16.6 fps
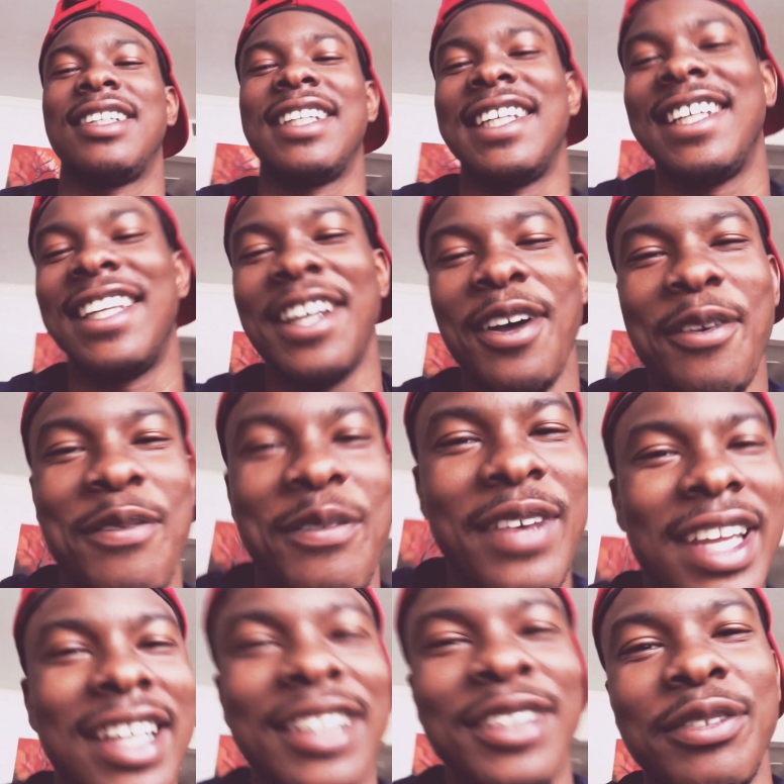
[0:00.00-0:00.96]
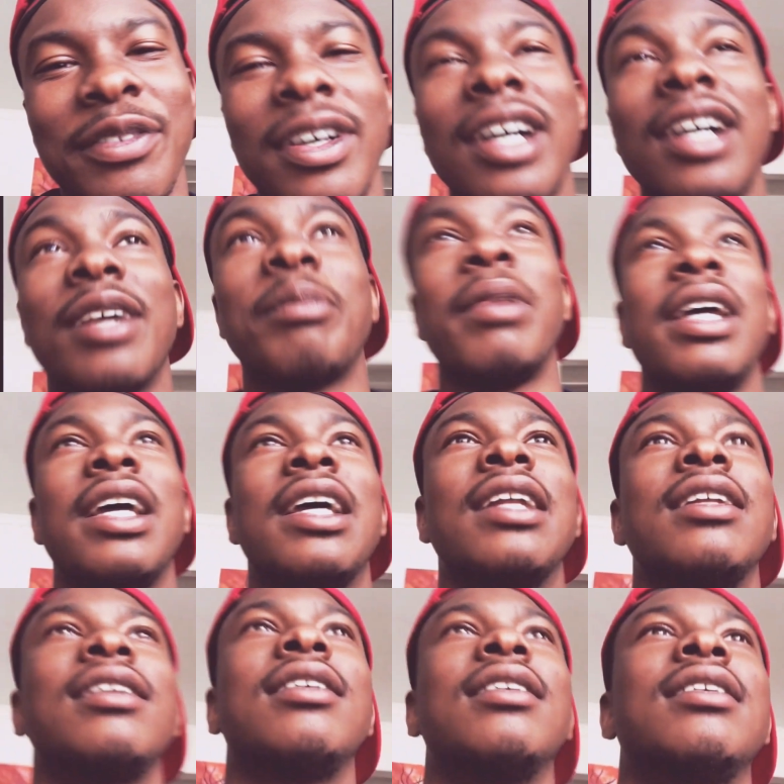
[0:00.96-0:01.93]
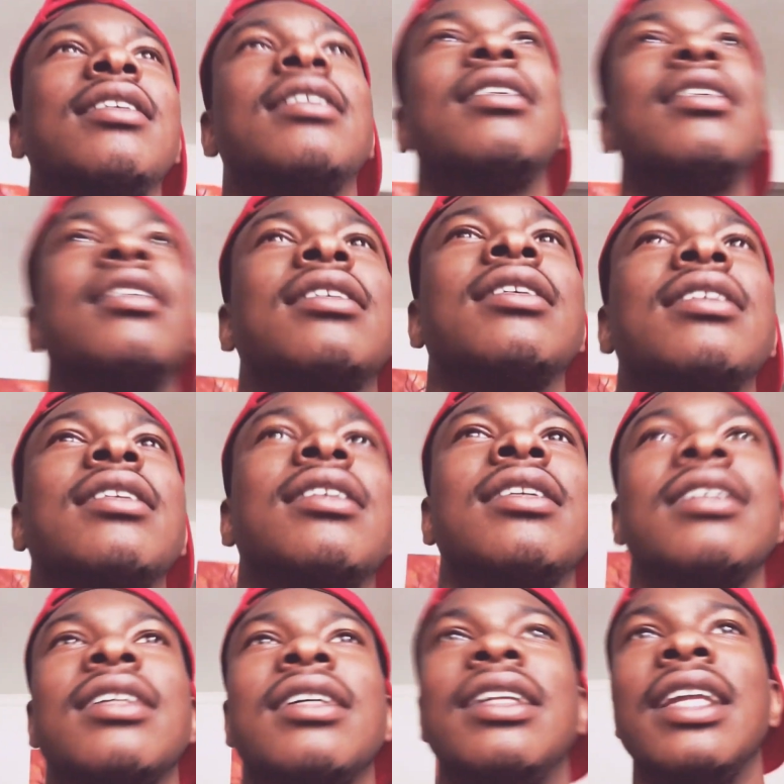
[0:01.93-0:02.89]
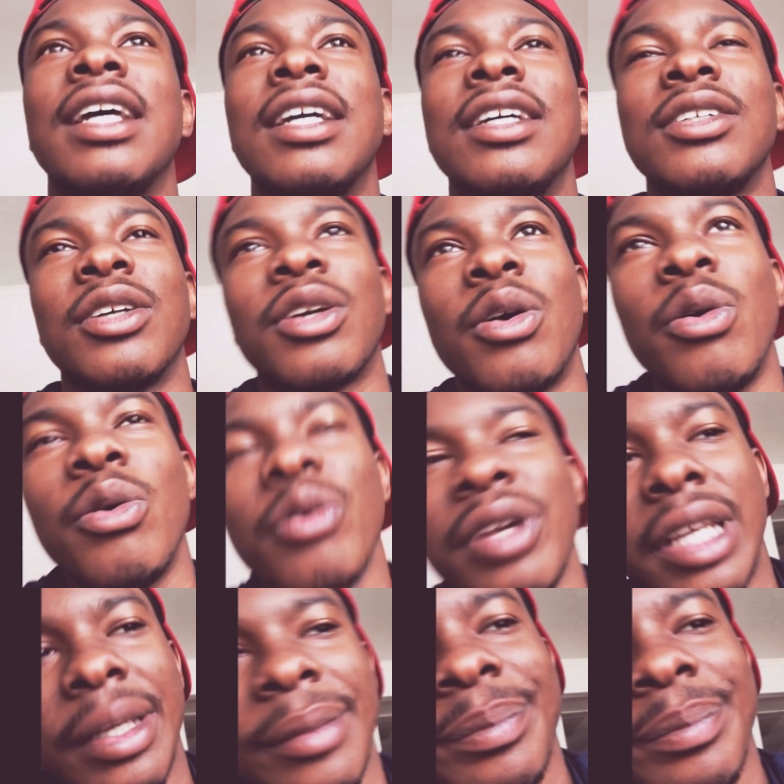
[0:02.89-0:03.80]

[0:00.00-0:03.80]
Y'all fake as fuck, man. Niggas are corny.